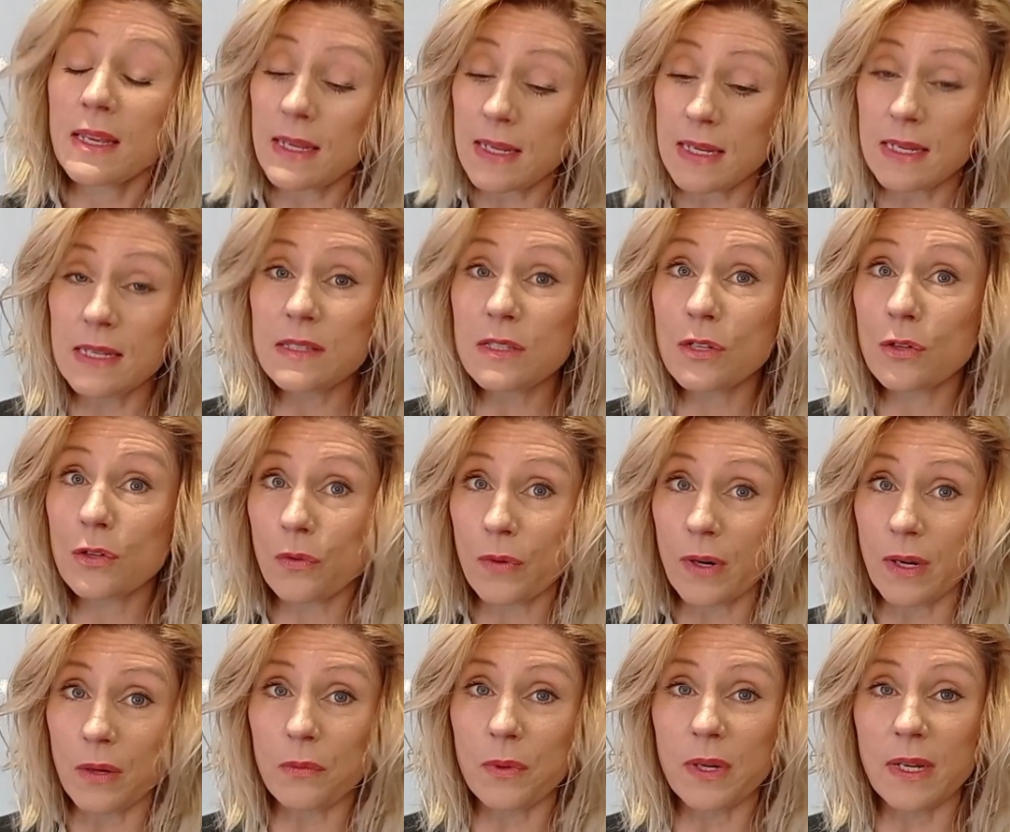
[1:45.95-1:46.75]
is a
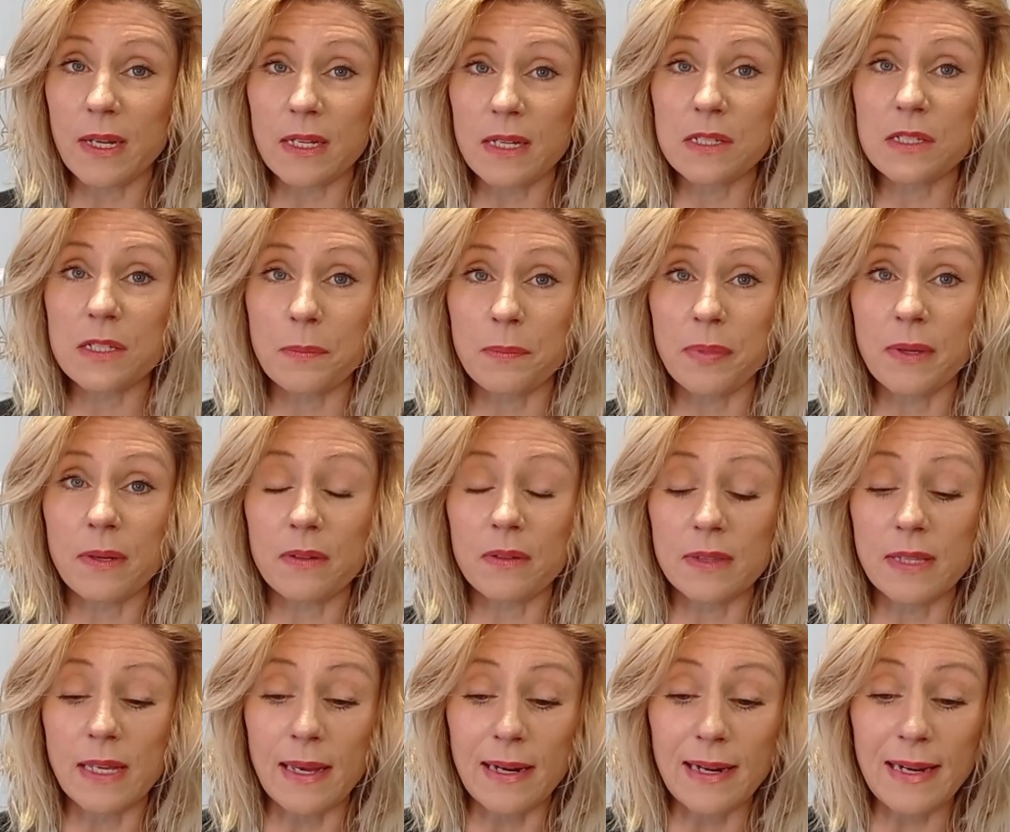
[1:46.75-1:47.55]
great way to
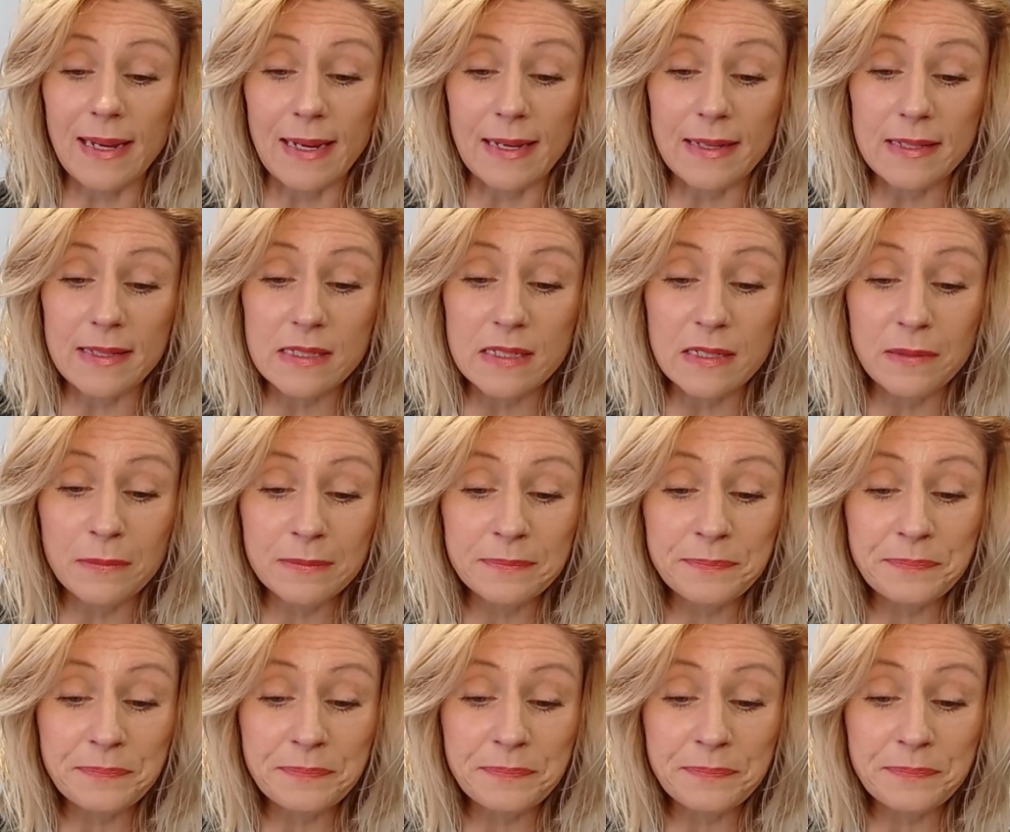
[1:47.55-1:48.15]
build that list.